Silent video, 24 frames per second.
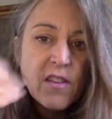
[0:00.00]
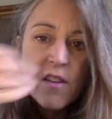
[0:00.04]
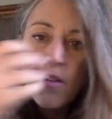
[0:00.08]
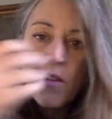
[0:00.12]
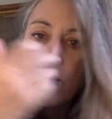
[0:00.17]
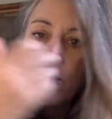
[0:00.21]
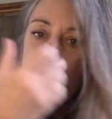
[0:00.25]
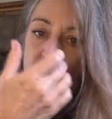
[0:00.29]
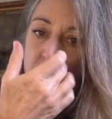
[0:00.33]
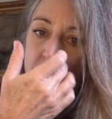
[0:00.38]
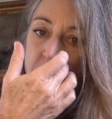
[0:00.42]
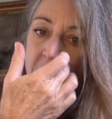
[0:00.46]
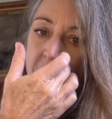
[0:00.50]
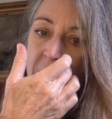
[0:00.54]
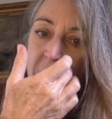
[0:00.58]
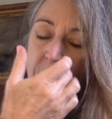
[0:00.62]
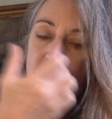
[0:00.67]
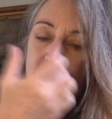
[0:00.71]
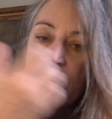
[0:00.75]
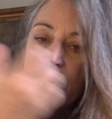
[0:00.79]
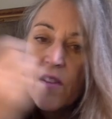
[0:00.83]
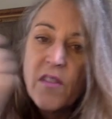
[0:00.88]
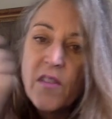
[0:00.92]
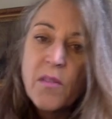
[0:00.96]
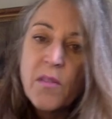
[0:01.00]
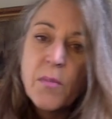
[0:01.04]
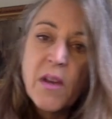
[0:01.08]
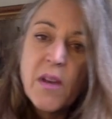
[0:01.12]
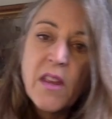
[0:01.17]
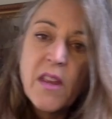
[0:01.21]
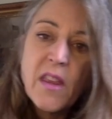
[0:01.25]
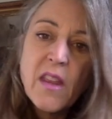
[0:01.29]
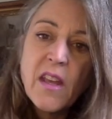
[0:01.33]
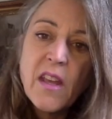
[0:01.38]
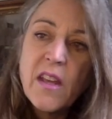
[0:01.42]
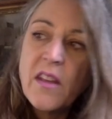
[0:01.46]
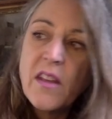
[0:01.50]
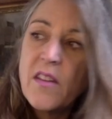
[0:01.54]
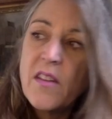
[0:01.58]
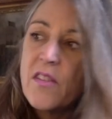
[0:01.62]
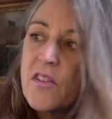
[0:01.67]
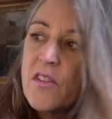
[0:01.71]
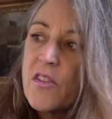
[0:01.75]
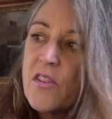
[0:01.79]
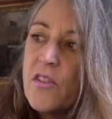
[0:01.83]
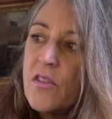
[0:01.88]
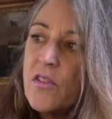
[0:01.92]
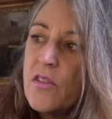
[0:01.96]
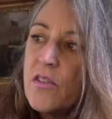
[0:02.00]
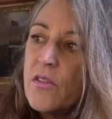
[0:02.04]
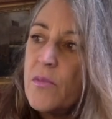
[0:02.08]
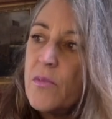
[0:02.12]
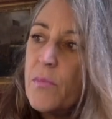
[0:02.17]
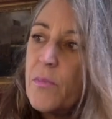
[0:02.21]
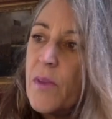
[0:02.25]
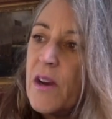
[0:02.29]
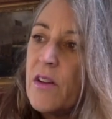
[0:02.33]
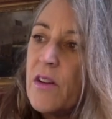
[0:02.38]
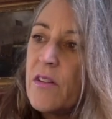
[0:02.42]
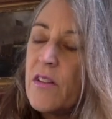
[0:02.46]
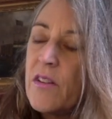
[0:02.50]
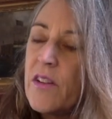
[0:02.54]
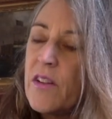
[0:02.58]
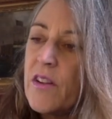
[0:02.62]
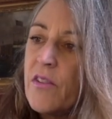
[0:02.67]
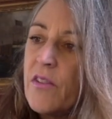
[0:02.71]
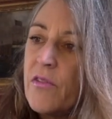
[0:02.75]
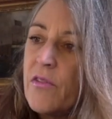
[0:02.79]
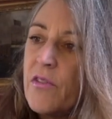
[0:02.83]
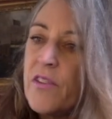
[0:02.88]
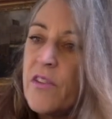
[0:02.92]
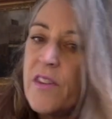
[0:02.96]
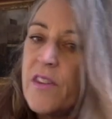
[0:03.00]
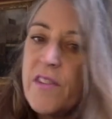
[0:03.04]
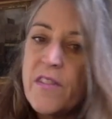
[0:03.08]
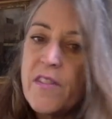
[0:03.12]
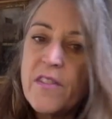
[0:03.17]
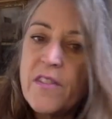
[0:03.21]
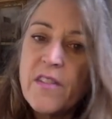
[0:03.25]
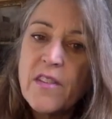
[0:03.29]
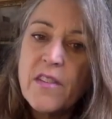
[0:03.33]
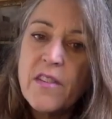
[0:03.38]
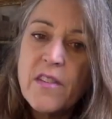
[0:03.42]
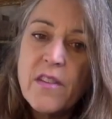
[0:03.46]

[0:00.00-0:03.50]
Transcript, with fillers: You know, pragmatism, I think, is a good parallel for this,